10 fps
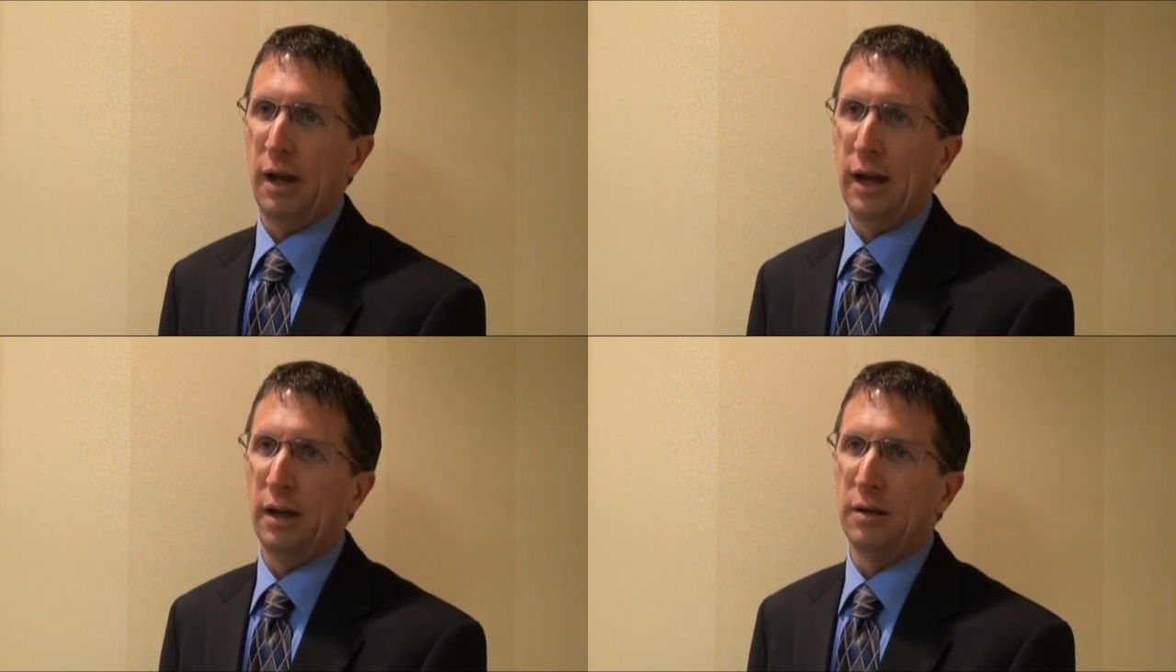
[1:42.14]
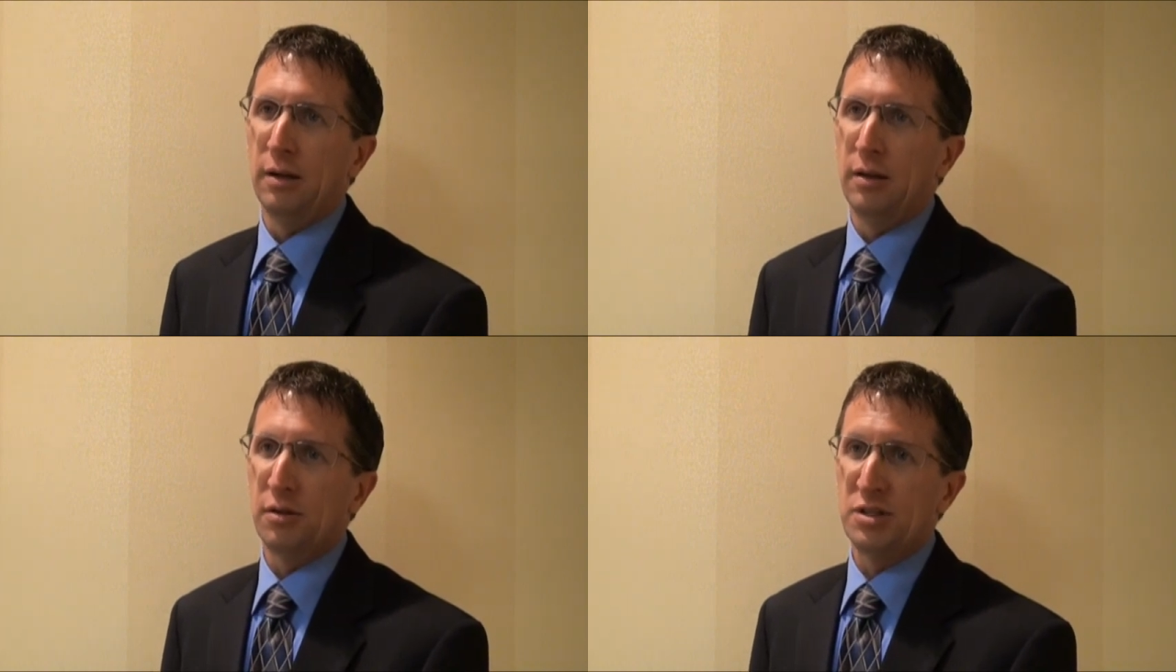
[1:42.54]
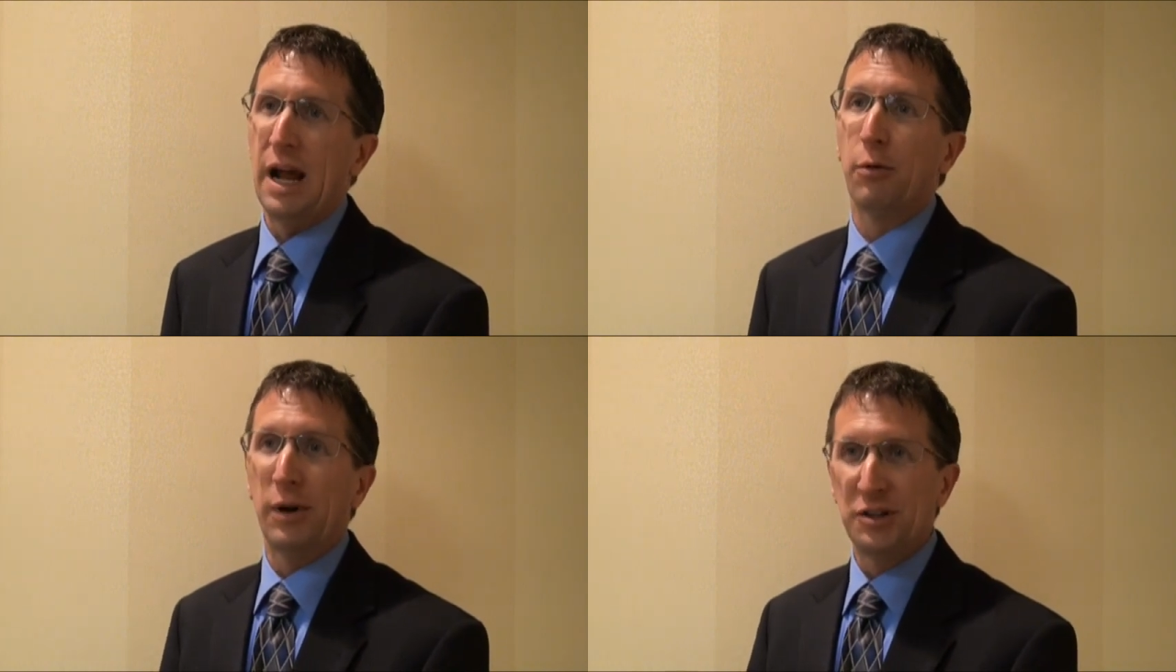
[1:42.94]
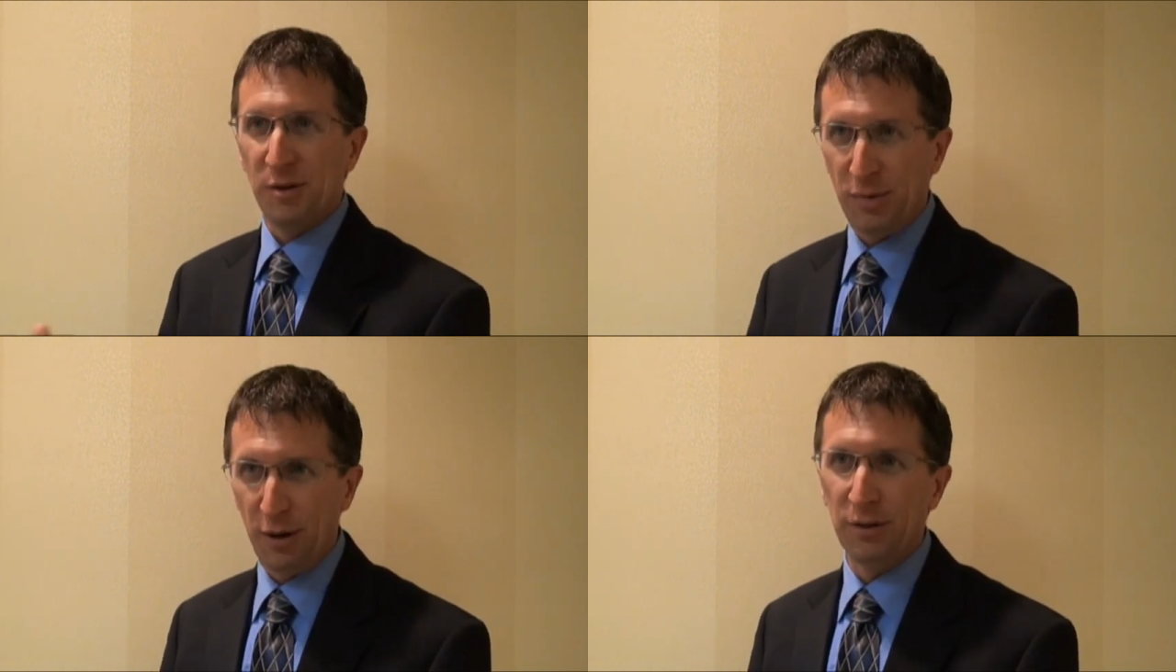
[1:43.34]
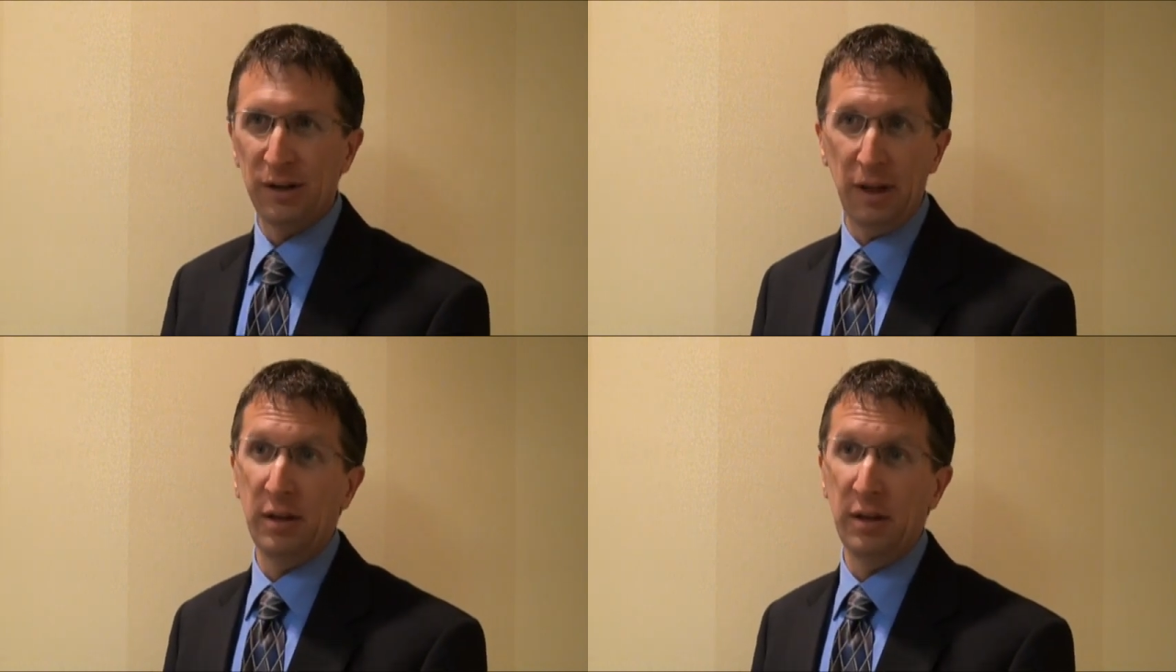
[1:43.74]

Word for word: and there's an outreach component.